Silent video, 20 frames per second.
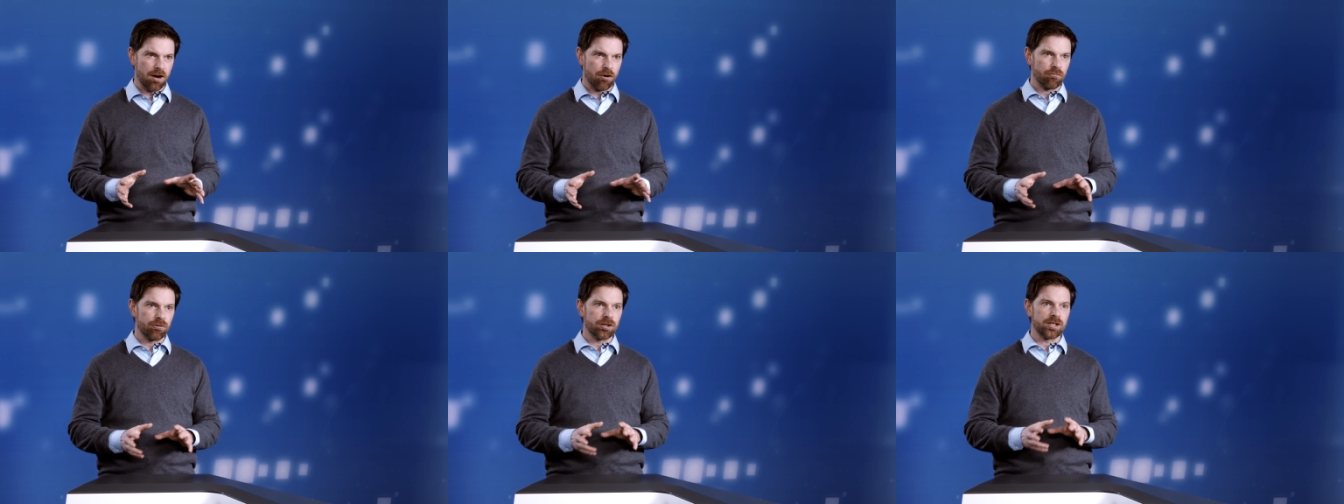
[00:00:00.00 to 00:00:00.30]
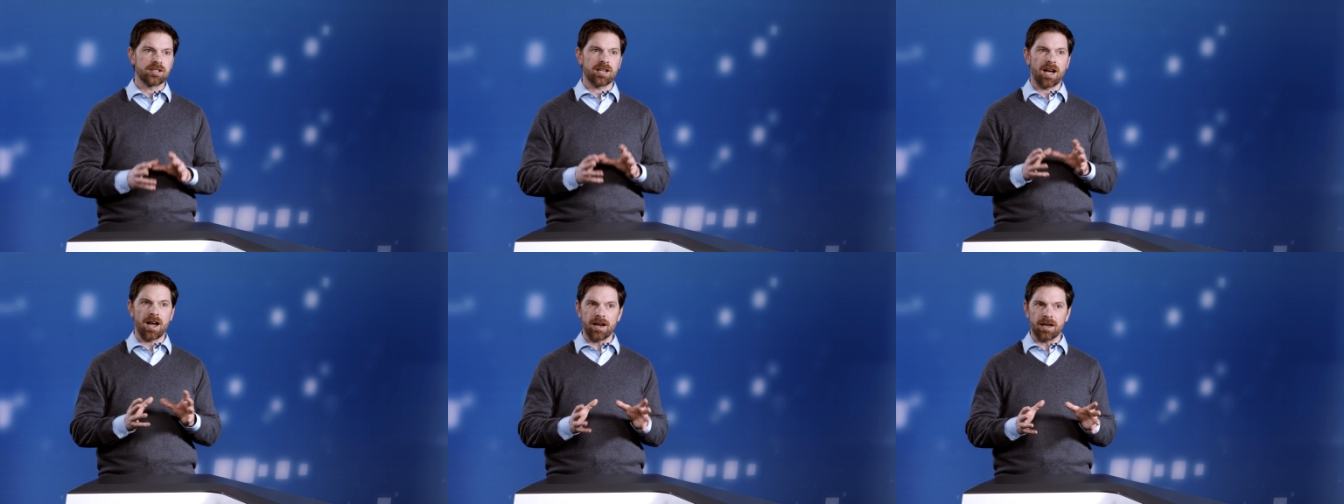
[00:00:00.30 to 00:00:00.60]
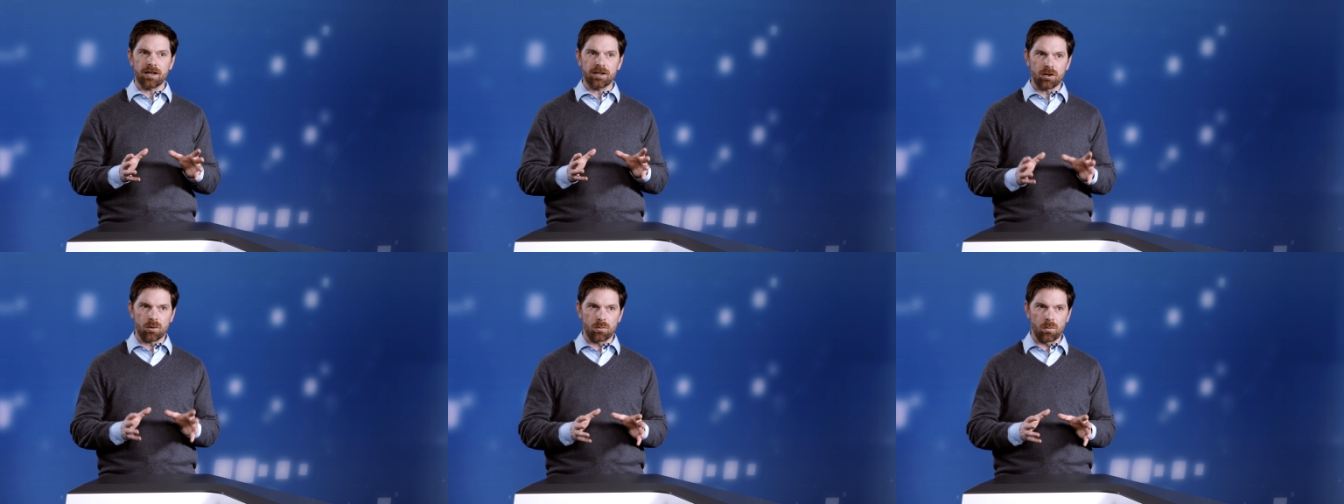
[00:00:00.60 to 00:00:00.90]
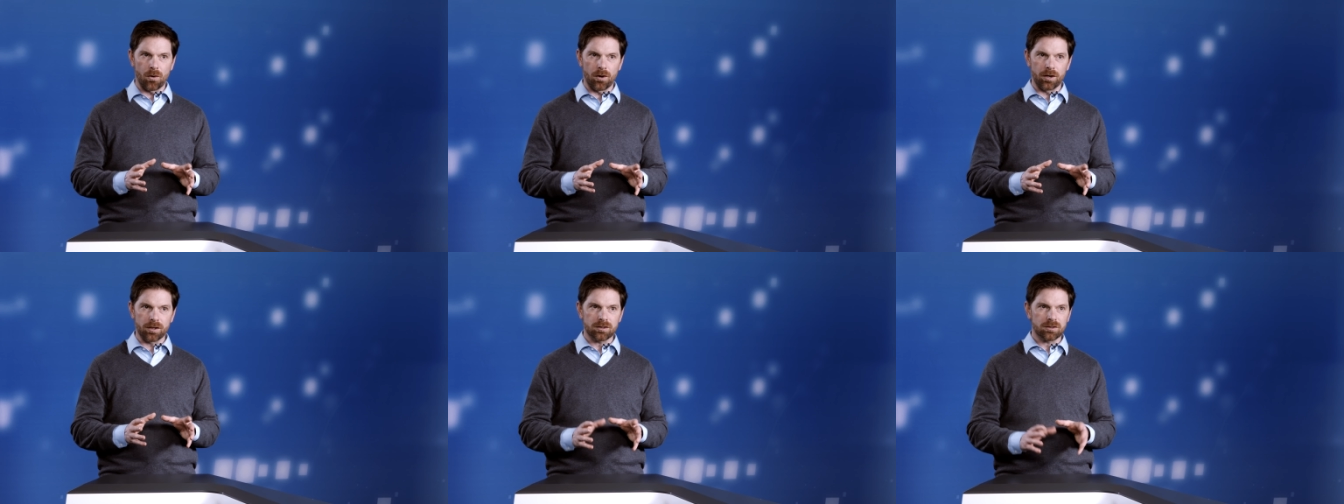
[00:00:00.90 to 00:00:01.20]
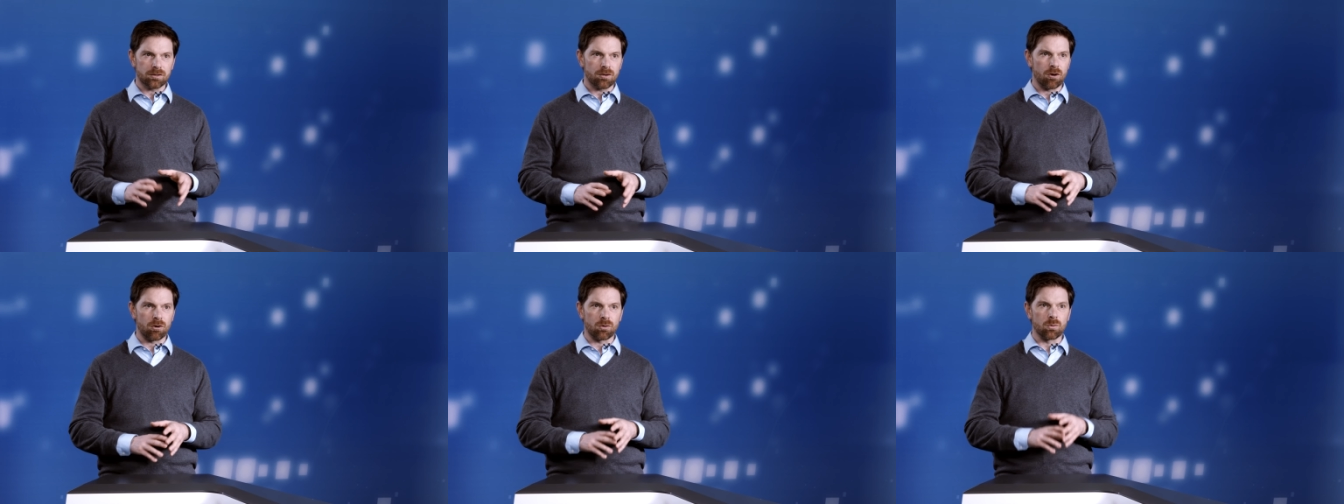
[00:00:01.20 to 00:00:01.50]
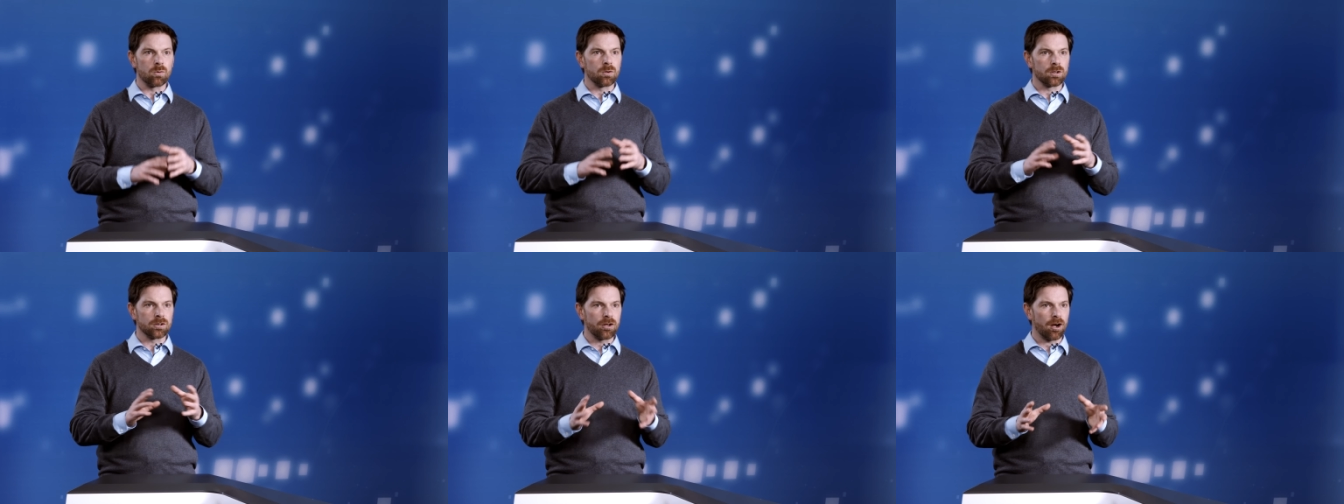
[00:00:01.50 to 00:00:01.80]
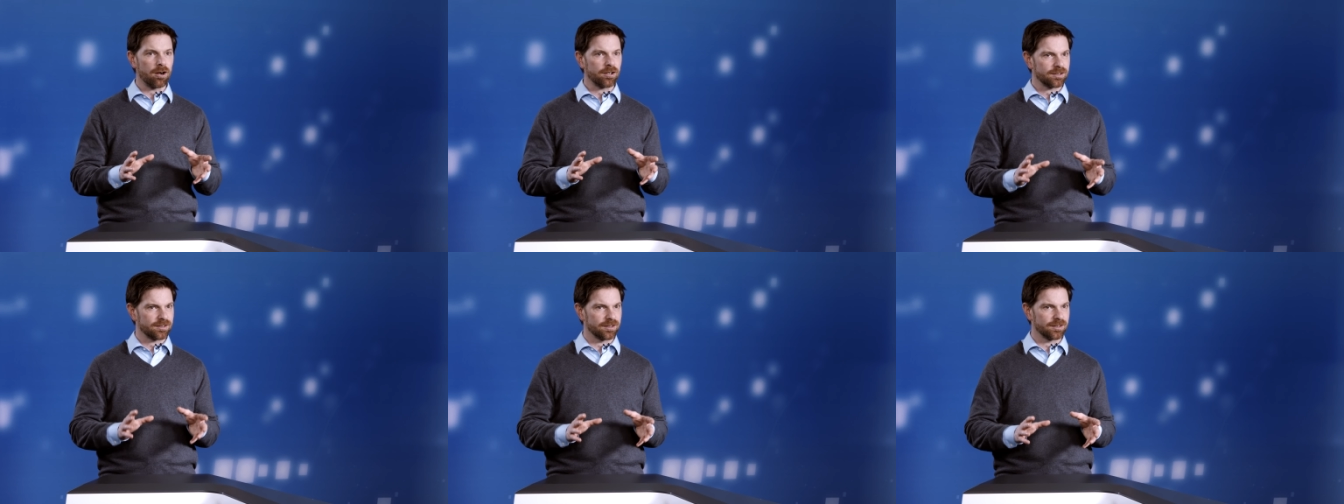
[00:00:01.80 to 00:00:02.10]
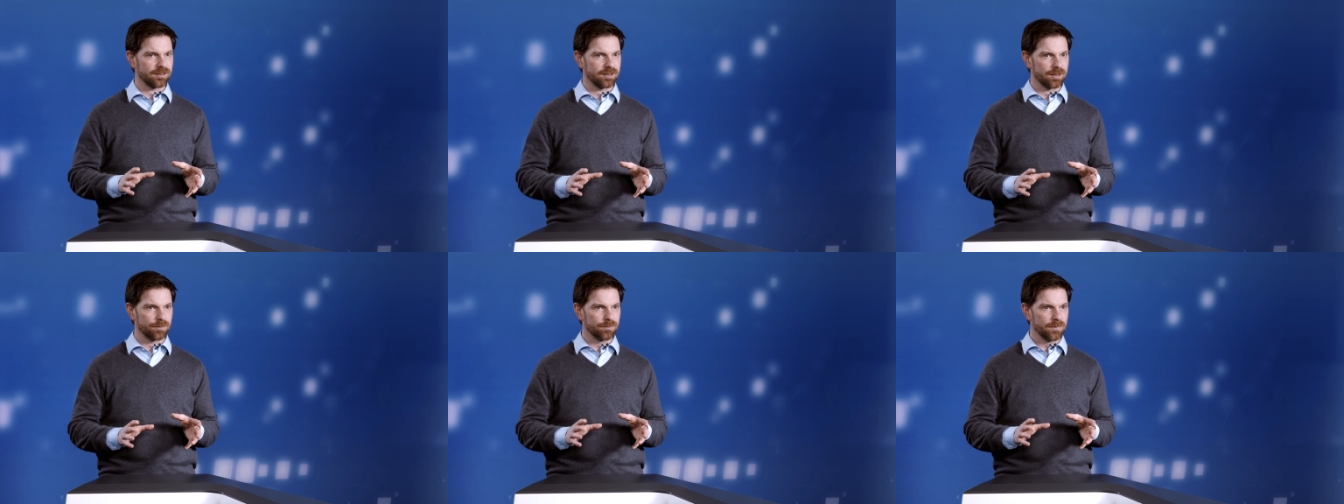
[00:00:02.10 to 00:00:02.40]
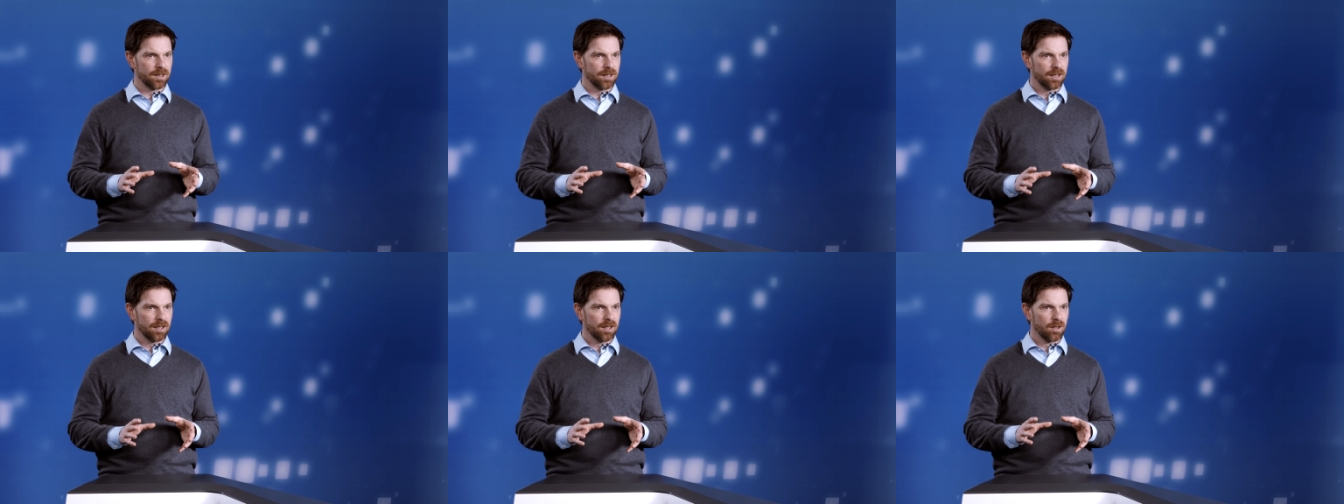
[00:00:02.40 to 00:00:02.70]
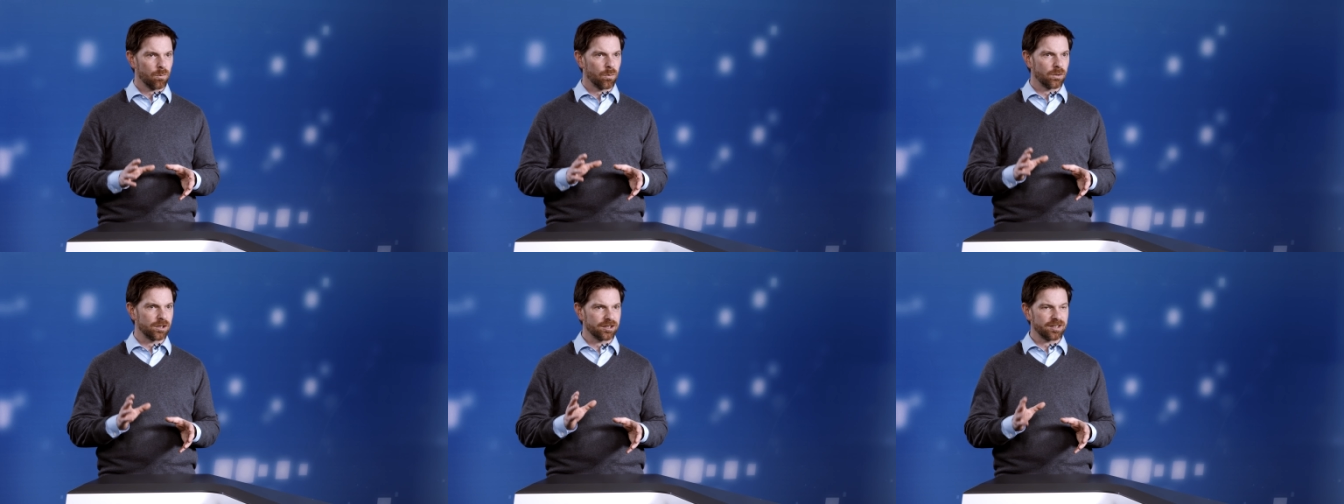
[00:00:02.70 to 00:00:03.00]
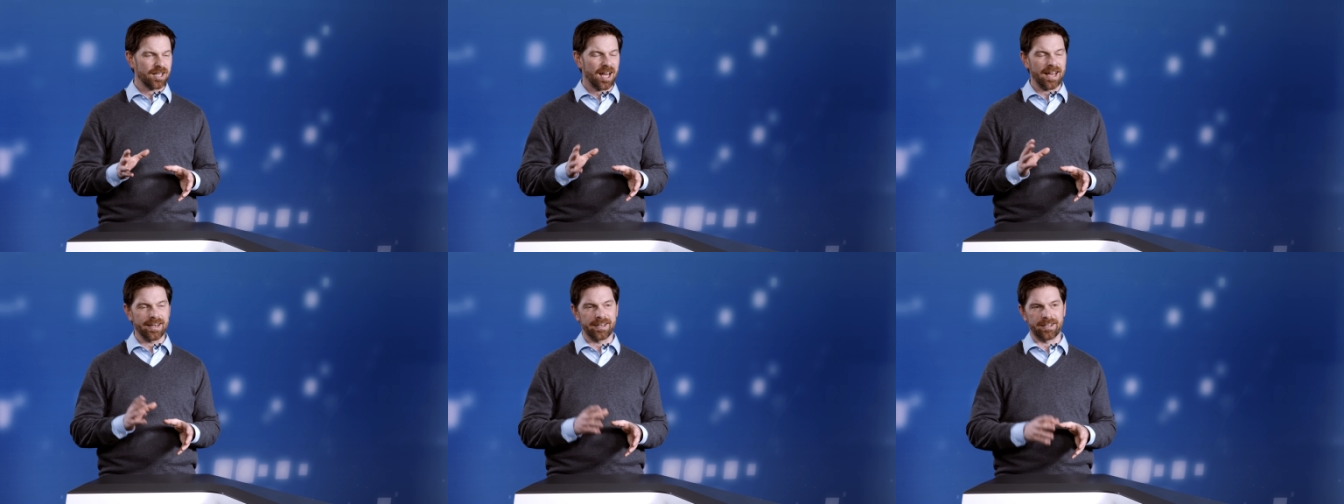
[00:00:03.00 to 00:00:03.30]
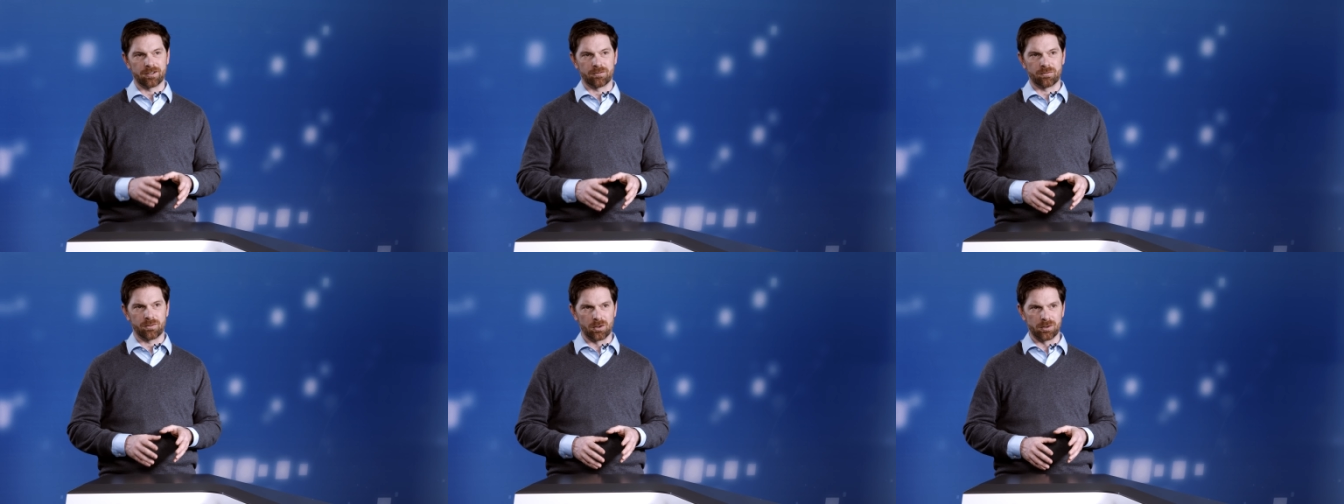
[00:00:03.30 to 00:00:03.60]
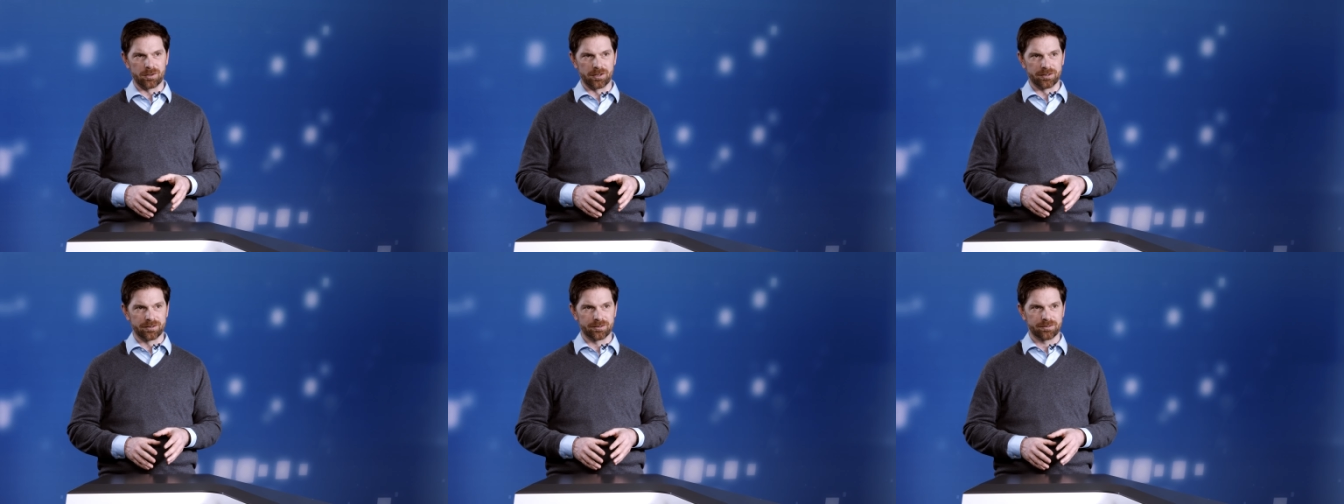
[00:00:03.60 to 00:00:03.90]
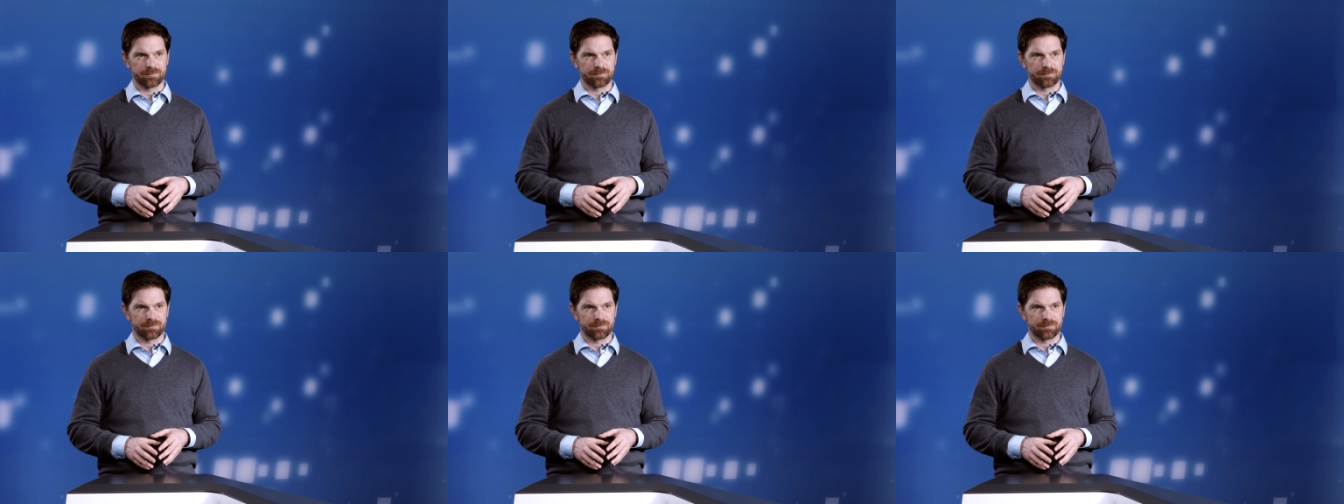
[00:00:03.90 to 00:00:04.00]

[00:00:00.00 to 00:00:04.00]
Retire your Word or Google Docs system, which is hiding in folders.